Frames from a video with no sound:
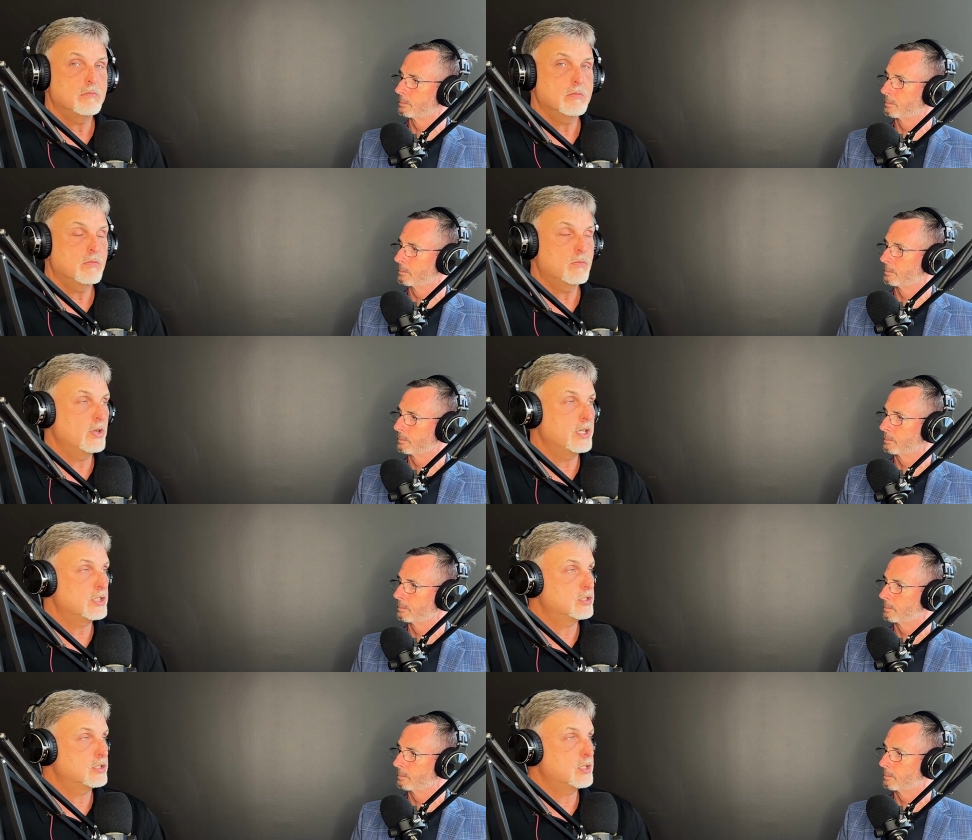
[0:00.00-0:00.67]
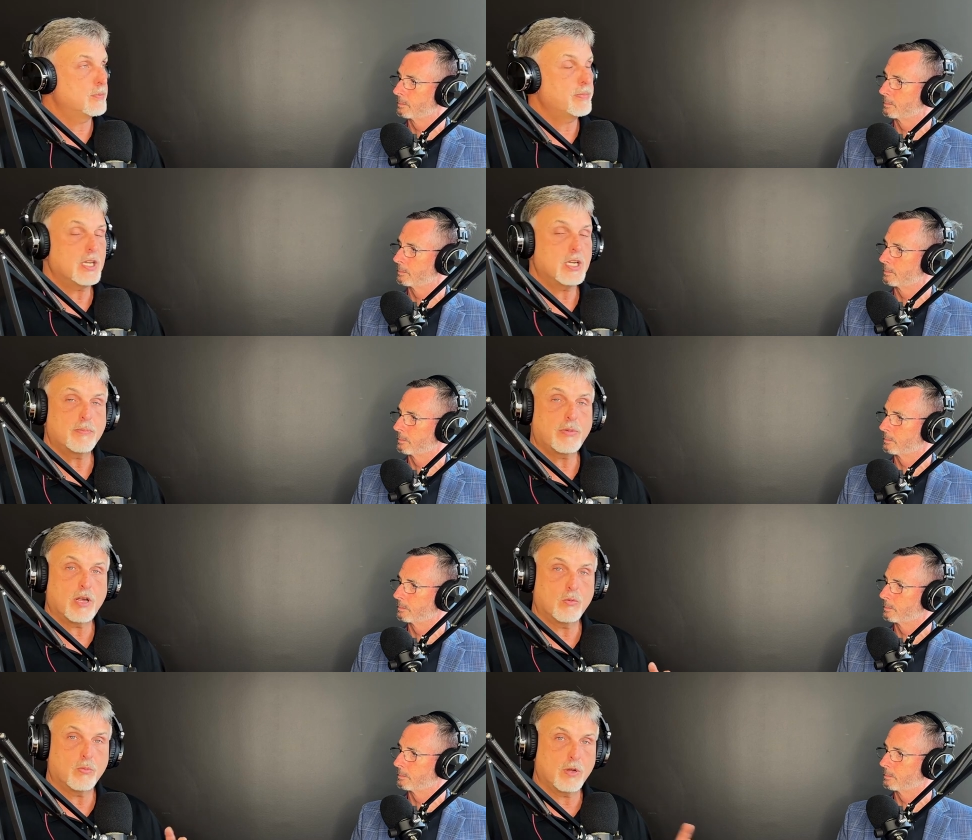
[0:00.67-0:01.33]
Speaker 1: which depend
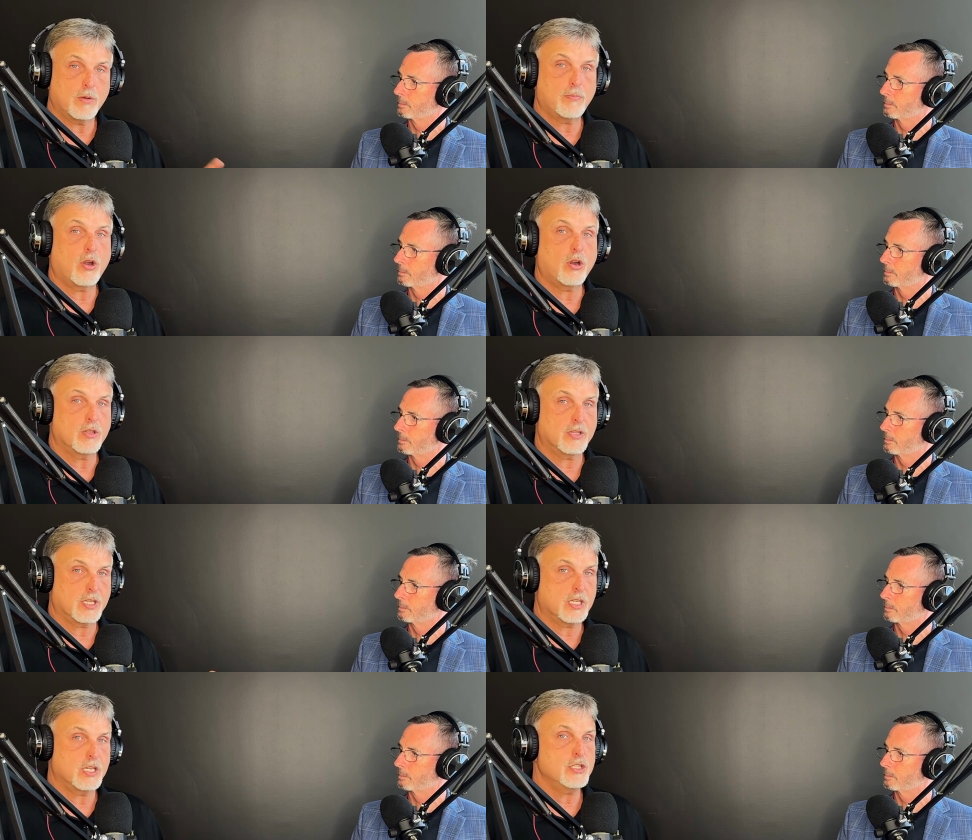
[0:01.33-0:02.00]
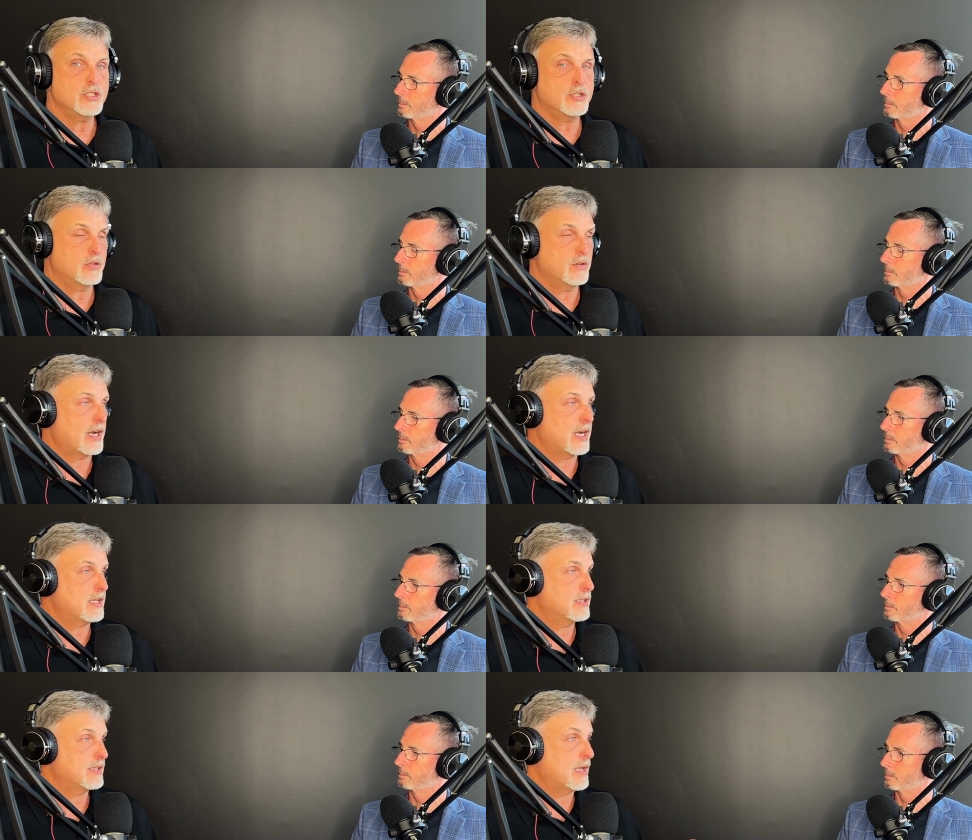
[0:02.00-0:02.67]
upon what part of the country you're
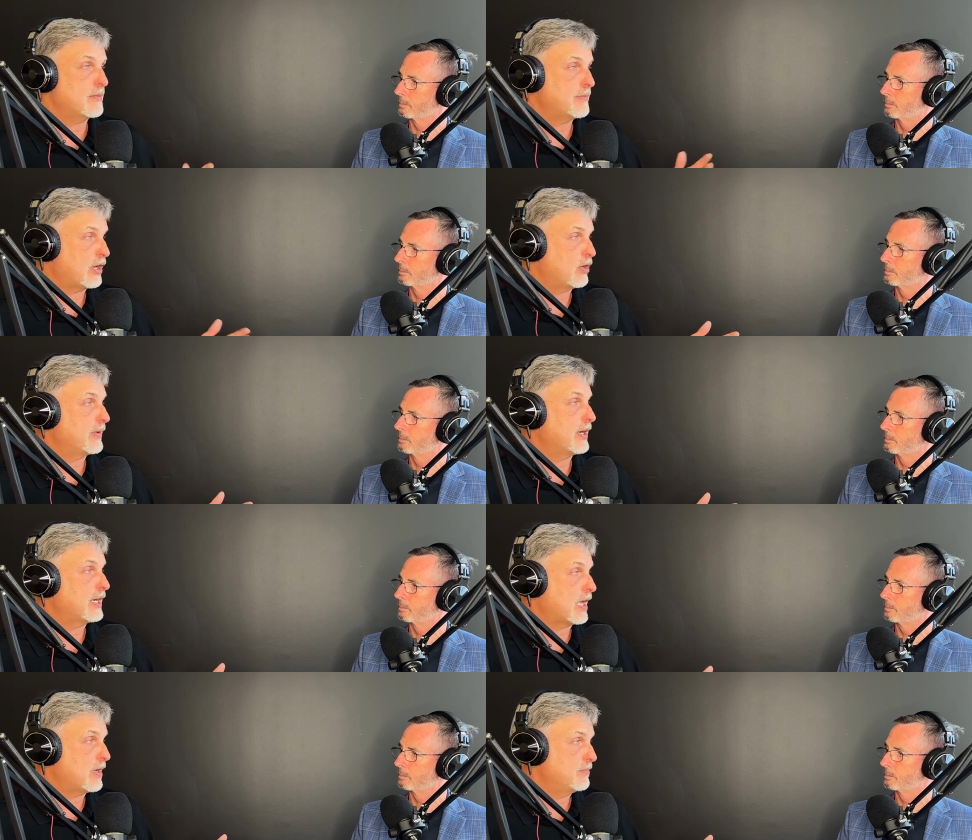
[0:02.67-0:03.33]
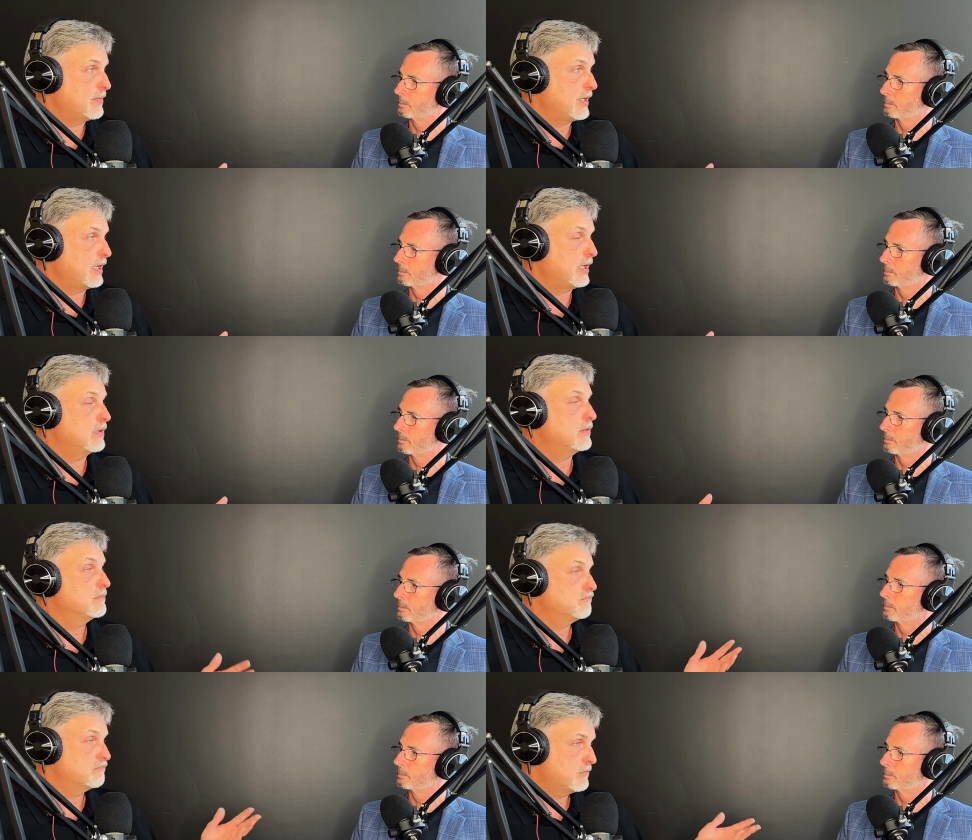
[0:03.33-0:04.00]
at, that may or may not be
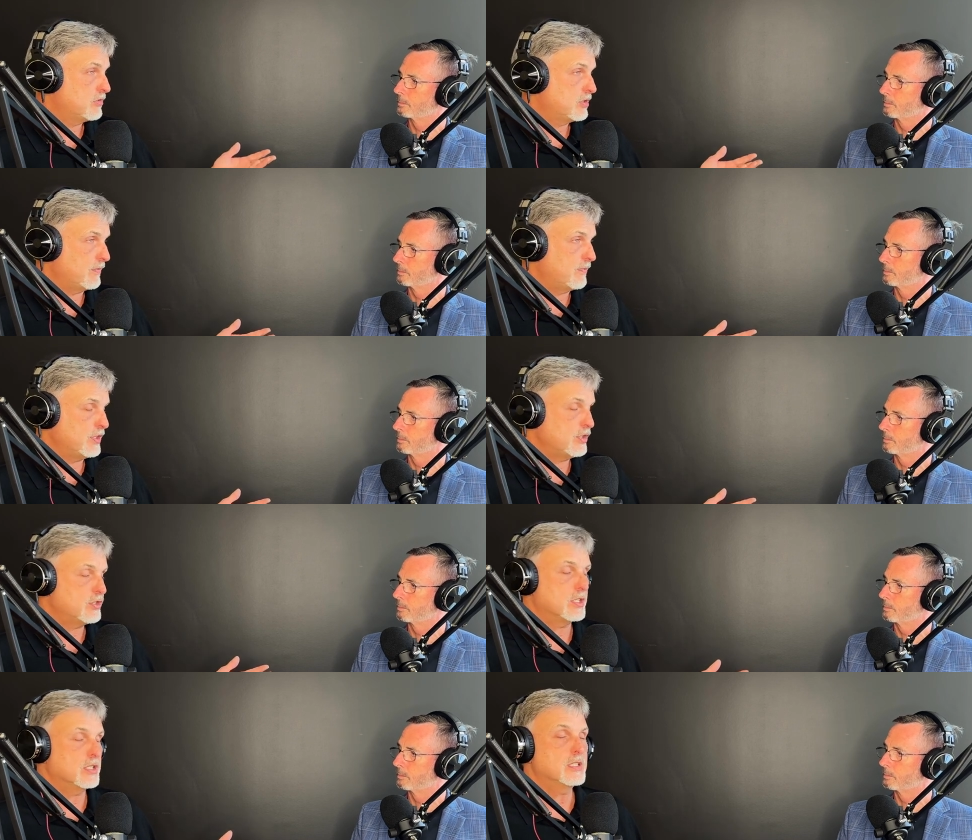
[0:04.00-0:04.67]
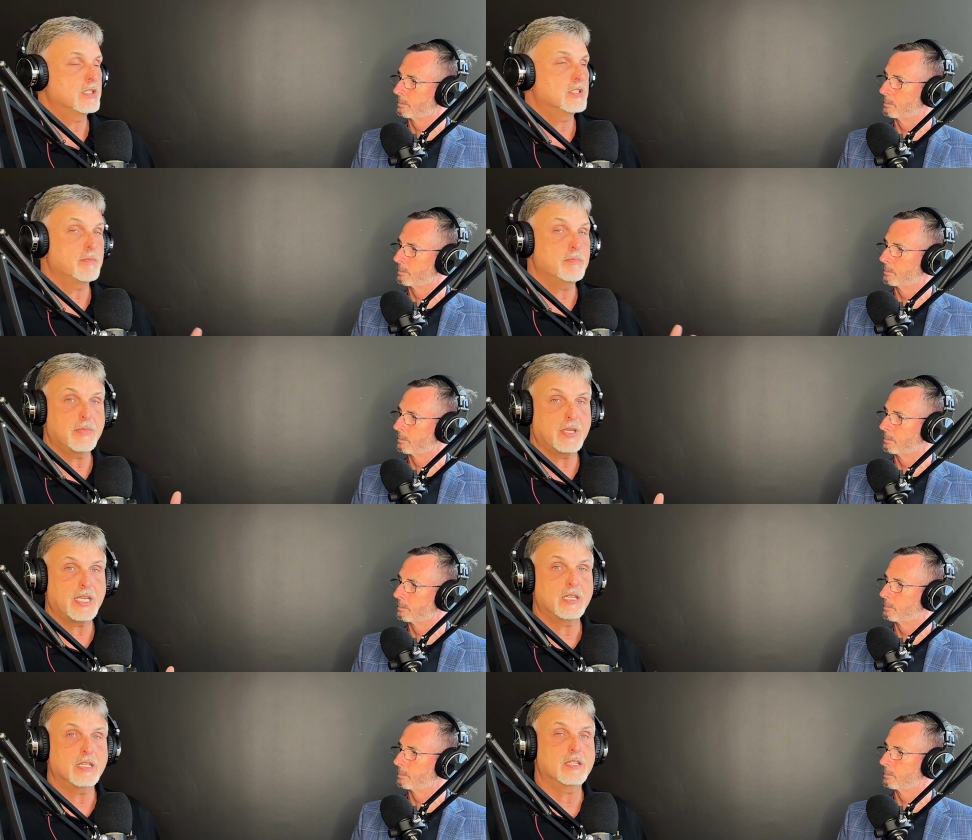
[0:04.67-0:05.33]
sufficient to
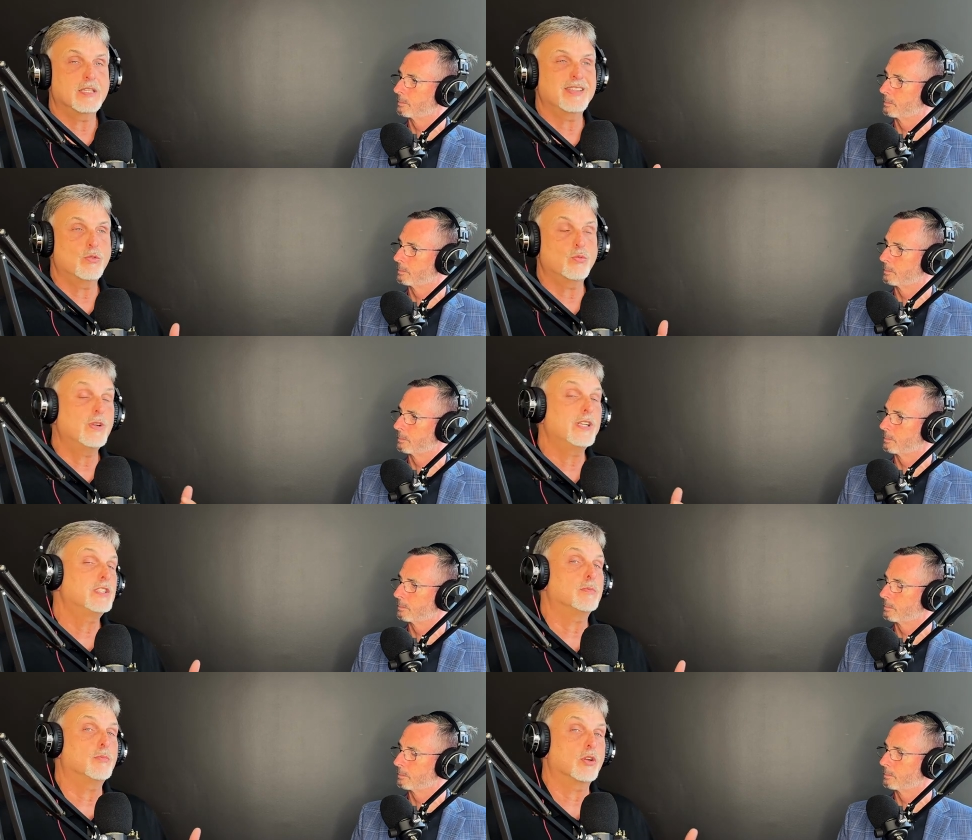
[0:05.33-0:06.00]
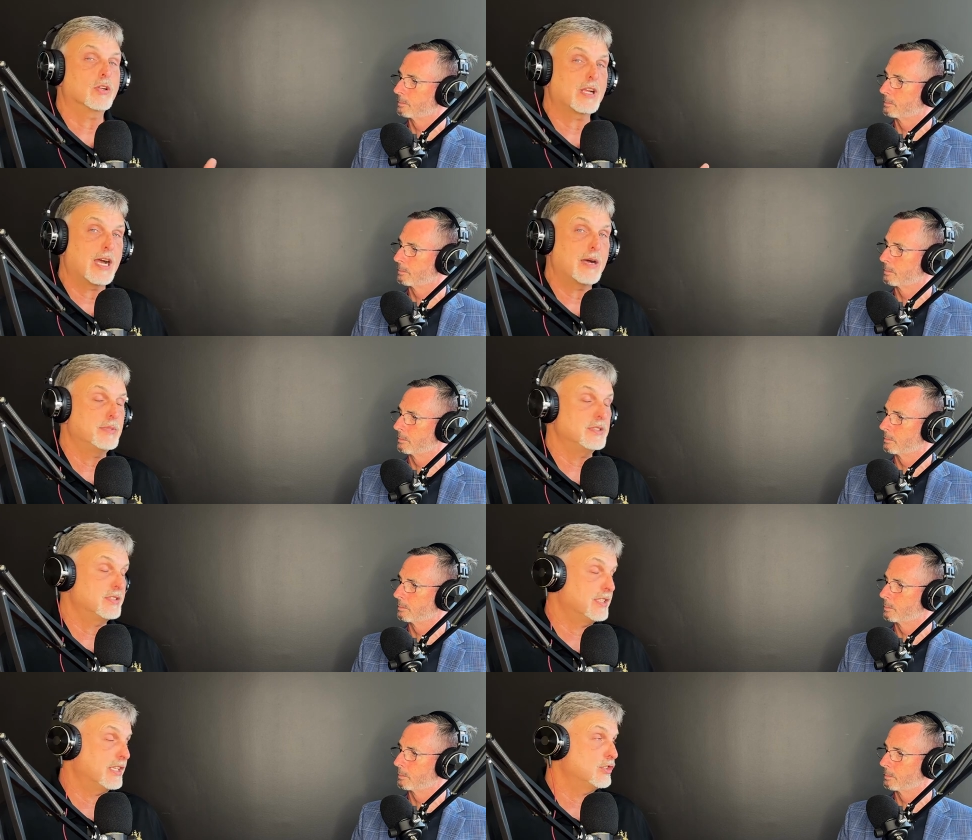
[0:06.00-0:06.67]
meet the reasonable
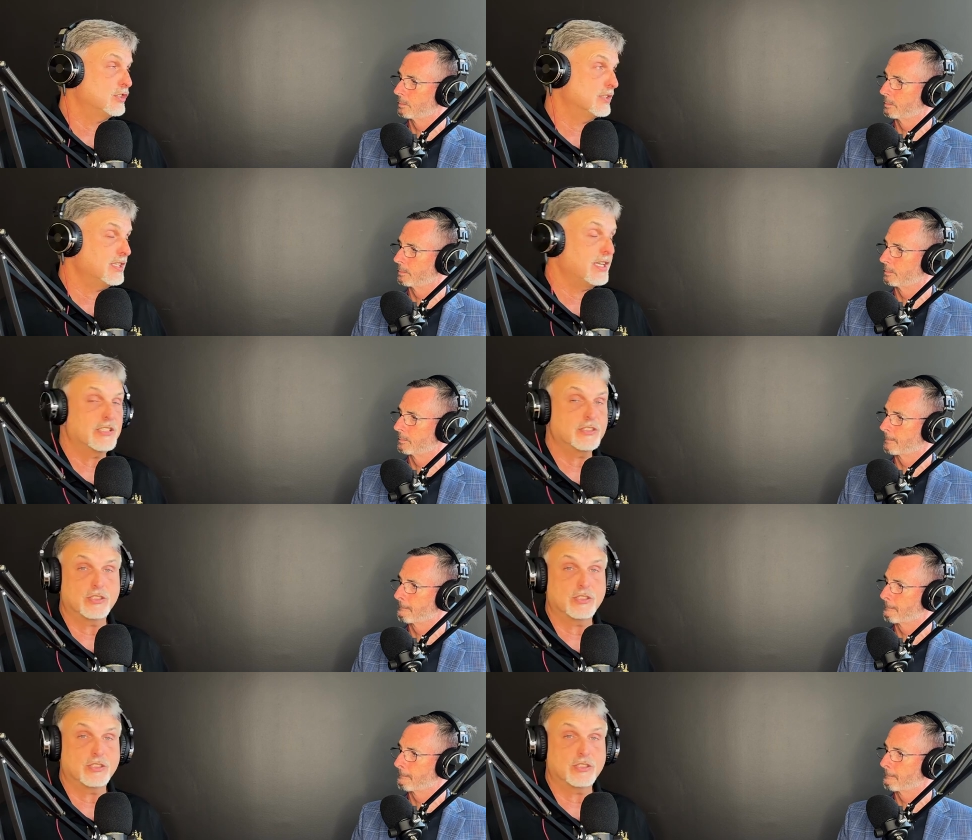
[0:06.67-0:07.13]
compensation test.